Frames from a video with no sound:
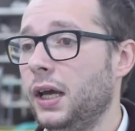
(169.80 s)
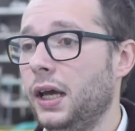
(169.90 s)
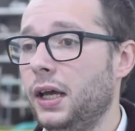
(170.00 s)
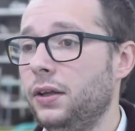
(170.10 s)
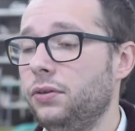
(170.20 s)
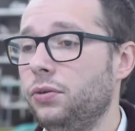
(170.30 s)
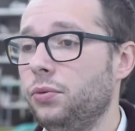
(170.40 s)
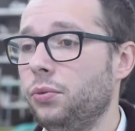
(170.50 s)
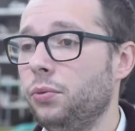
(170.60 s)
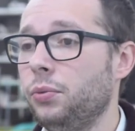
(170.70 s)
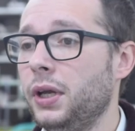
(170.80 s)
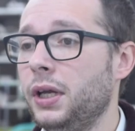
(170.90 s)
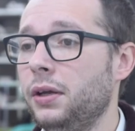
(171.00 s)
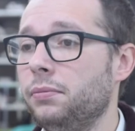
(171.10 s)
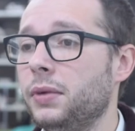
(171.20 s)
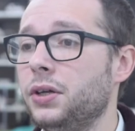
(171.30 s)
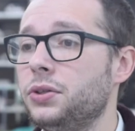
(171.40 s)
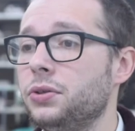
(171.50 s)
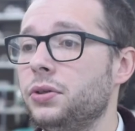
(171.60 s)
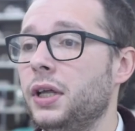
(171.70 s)
and we make
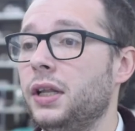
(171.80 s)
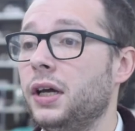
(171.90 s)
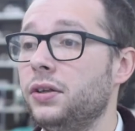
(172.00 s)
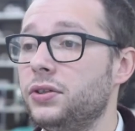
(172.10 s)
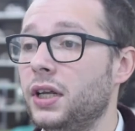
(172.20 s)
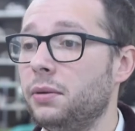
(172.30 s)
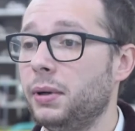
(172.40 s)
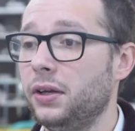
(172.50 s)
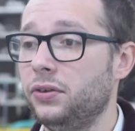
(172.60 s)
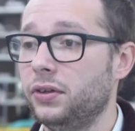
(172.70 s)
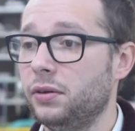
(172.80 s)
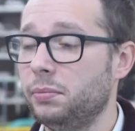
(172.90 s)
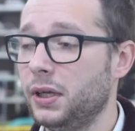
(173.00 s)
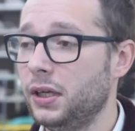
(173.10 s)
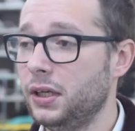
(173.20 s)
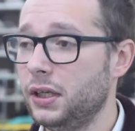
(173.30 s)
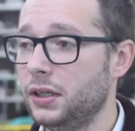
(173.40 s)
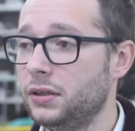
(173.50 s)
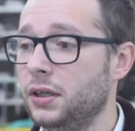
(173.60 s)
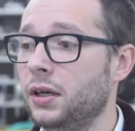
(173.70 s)
sure that they understand the basics at the beginning of the
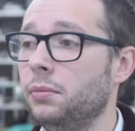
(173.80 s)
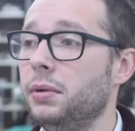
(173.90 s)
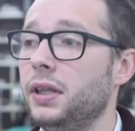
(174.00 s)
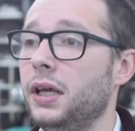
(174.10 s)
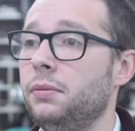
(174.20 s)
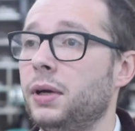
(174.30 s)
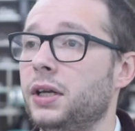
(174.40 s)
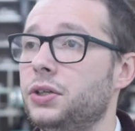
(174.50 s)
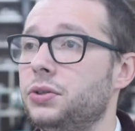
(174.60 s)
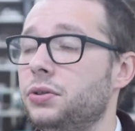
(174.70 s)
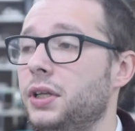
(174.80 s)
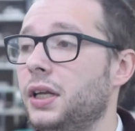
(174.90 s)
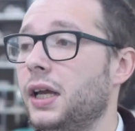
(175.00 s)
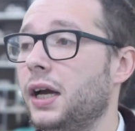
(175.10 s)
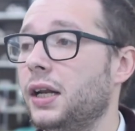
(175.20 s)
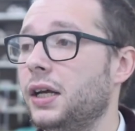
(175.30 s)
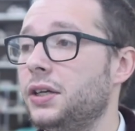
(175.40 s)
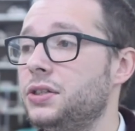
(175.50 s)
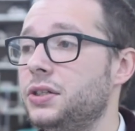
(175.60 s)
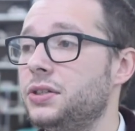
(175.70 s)
year, but then making sure that the
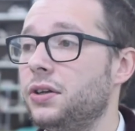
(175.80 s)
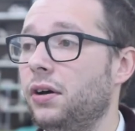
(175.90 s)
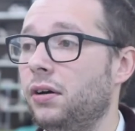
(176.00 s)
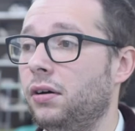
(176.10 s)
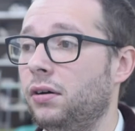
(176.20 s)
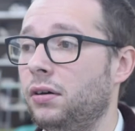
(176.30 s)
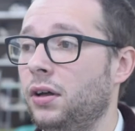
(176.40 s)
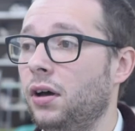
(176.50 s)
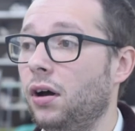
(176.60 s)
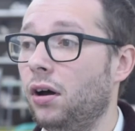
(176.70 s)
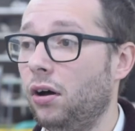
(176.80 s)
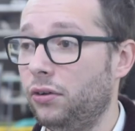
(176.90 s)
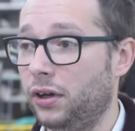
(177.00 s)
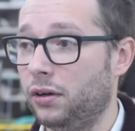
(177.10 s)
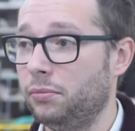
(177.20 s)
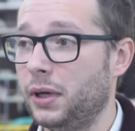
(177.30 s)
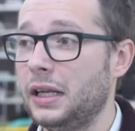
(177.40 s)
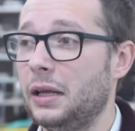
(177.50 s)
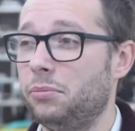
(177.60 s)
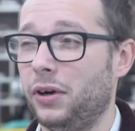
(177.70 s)
calculations are harder,
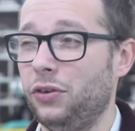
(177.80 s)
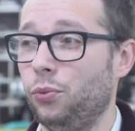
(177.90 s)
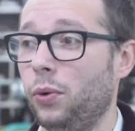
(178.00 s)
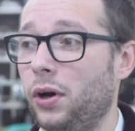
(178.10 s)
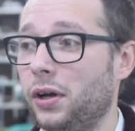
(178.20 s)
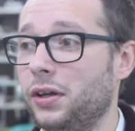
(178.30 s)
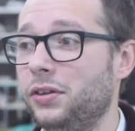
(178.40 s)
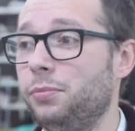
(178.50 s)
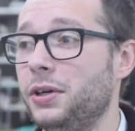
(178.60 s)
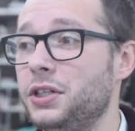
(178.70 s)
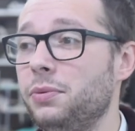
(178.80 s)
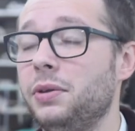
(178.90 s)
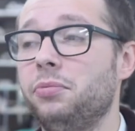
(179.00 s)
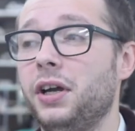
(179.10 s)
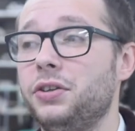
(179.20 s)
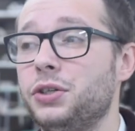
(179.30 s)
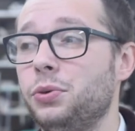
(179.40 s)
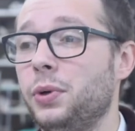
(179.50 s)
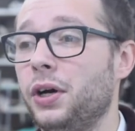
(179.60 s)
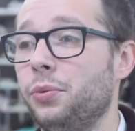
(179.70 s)
making their brains work, especially with the
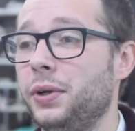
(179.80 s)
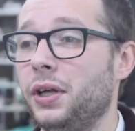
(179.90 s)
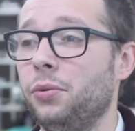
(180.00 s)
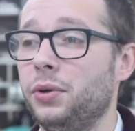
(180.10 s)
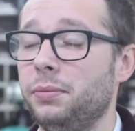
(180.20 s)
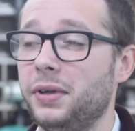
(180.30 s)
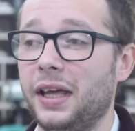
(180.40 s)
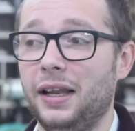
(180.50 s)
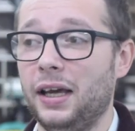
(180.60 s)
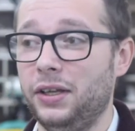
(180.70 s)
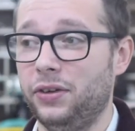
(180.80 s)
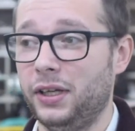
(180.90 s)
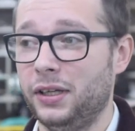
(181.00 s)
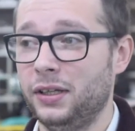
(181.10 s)
practical work. We don't want them to get lazy.